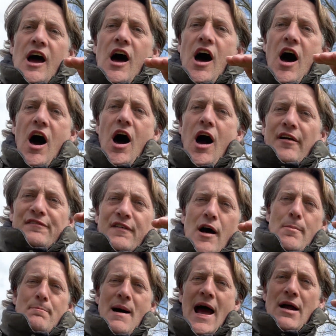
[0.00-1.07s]
half a
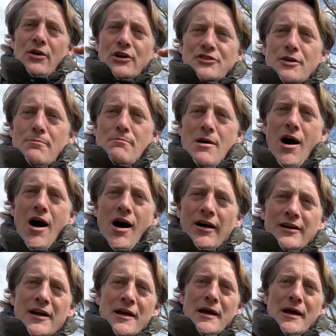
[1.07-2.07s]
parrot mark,